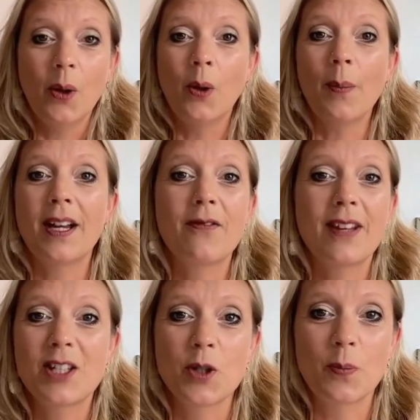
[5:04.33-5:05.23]
or
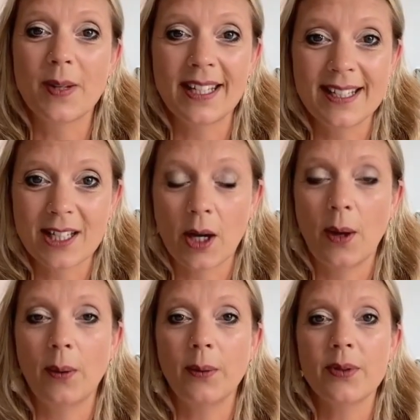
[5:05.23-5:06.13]
manifest your biggest
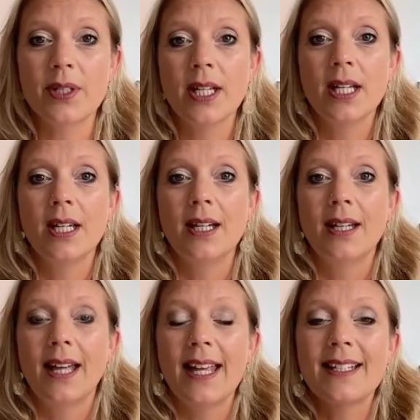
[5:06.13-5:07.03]
goals,
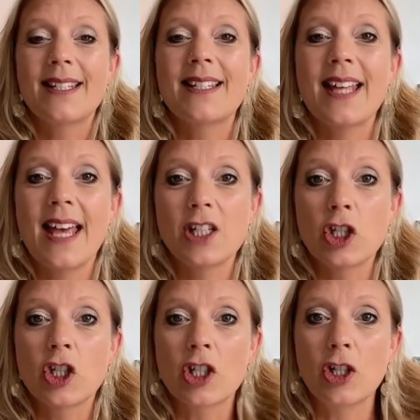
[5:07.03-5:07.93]

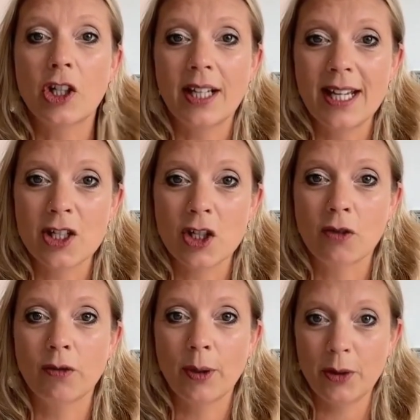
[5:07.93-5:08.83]
instead just look at it as a
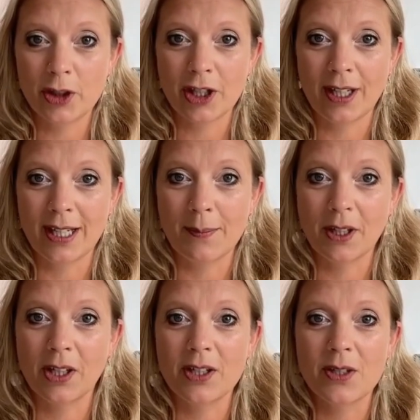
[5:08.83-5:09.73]
growth journey,
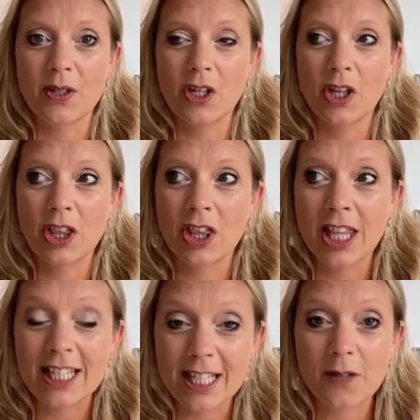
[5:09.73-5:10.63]
because
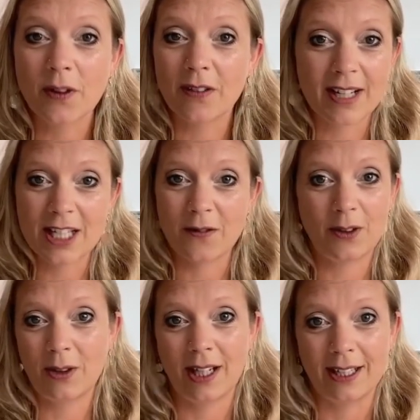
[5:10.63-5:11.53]
this is for the rest of
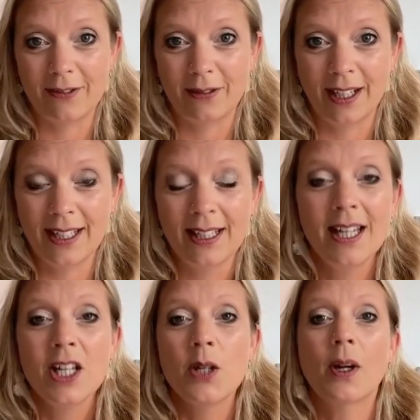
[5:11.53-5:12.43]
your life, right?
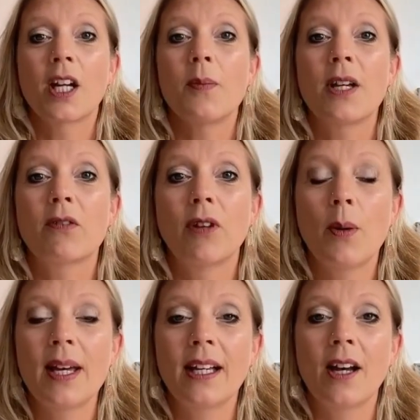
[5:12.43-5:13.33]
You are going to be
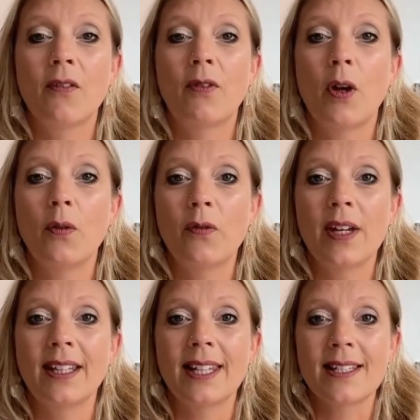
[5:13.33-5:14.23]
growing,
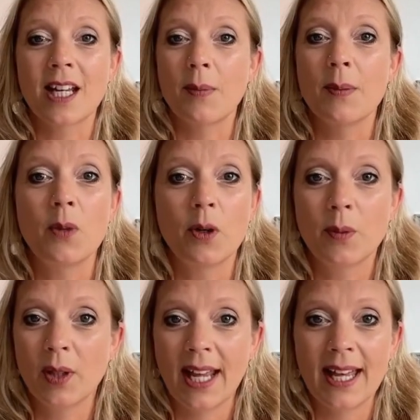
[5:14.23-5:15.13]
evolving. There's going to be more and
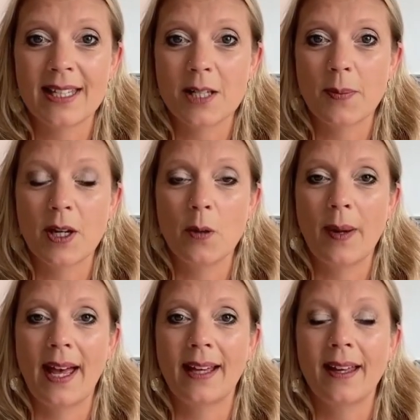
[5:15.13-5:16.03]
more layers to peel
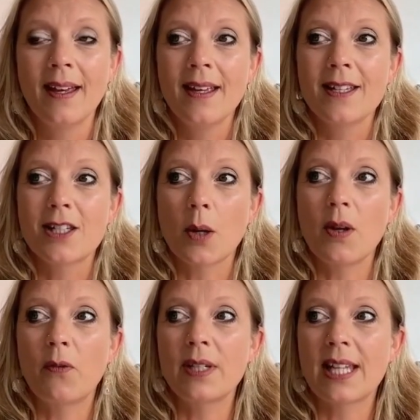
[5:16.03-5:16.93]
back. So
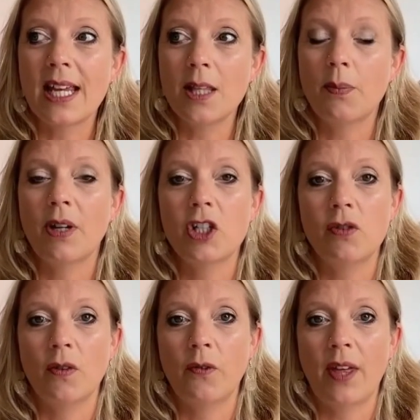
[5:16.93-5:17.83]
if we take the
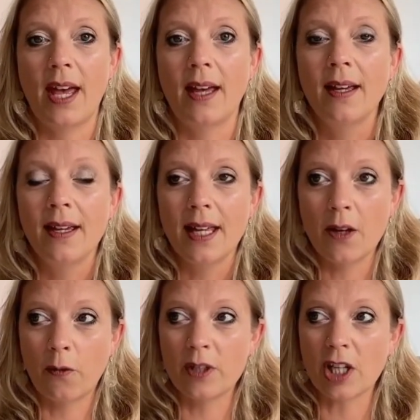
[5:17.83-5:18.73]
pressure off that,
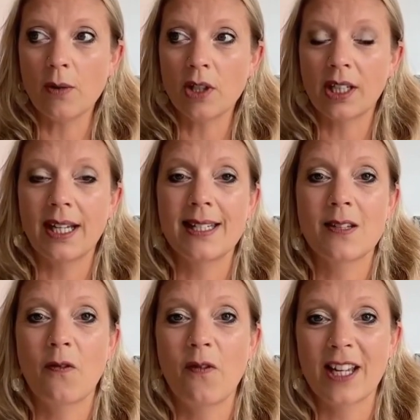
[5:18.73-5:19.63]
if we don't look at it as
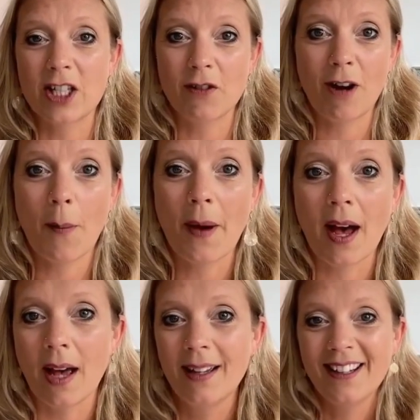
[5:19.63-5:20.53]
a
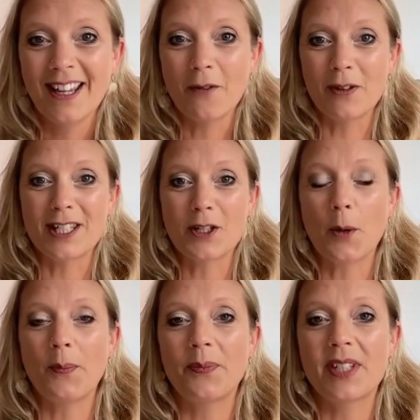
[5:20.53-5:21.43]
fixer-upper, if we
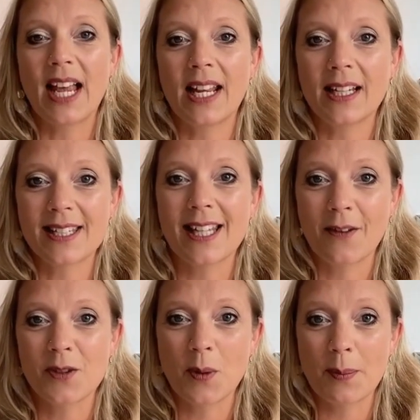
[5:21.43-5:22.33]
stop telling
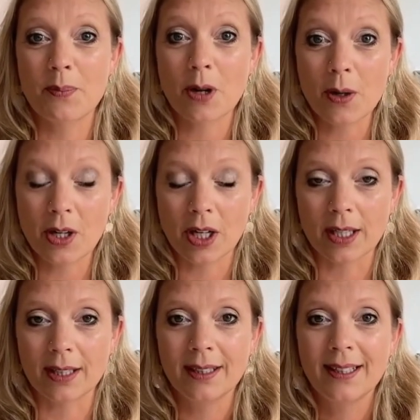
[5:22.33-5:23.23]
ourselves we're
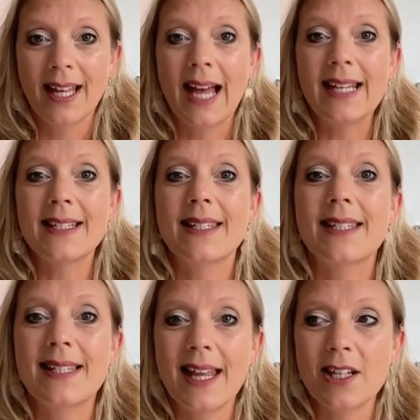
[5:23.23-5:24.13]
broken and
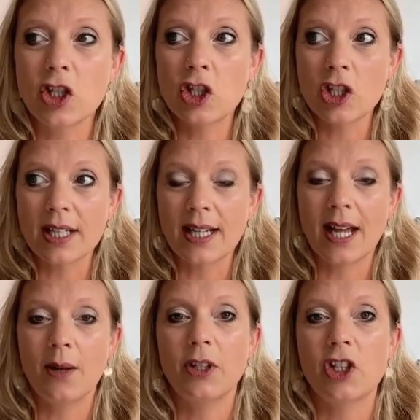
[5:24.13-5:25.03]
instead just
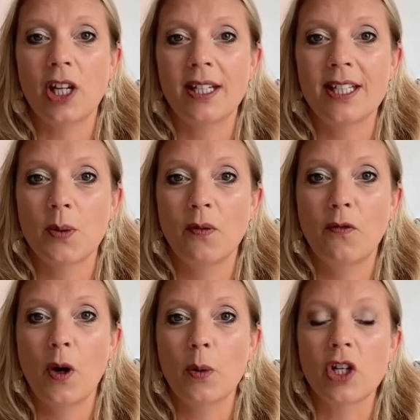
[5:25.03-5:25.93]
allow the journey to
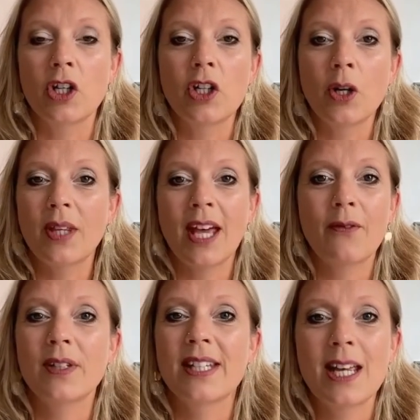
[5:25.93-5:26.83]
unfold and know that
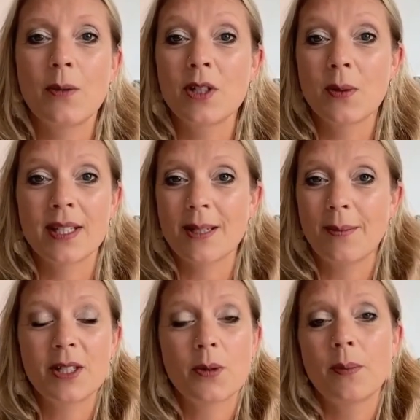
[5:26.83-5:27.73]
every day we're doing
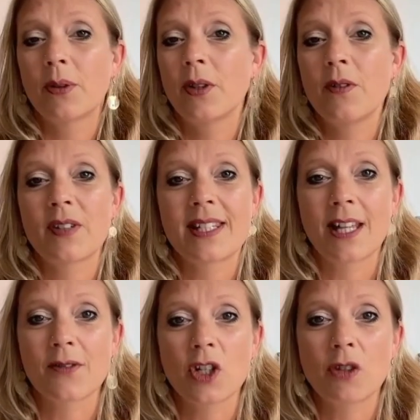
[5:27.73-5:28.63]
something to improve
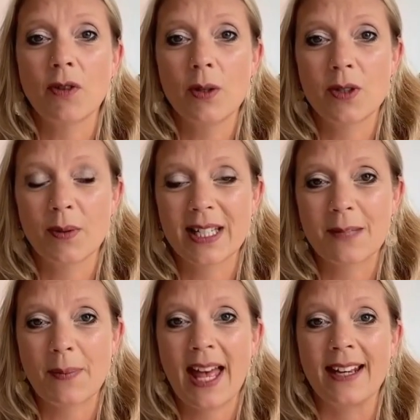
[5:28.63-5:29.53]
ourselves, to grow, to
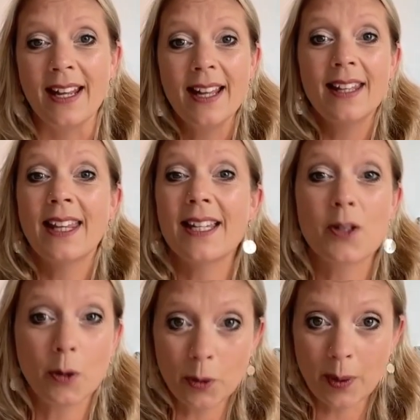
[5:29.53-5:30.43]
expand, that is
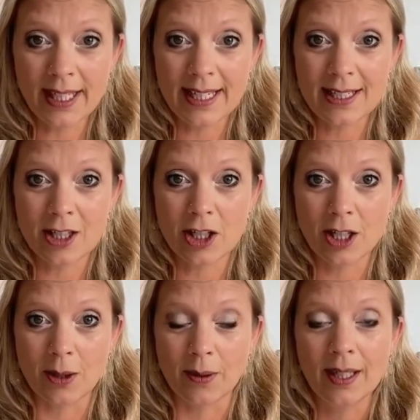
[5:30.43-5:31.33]
all we need to
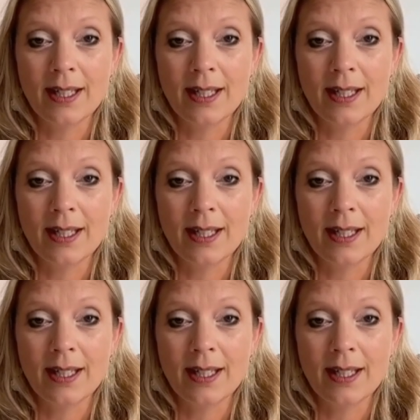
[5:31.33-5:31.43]
do.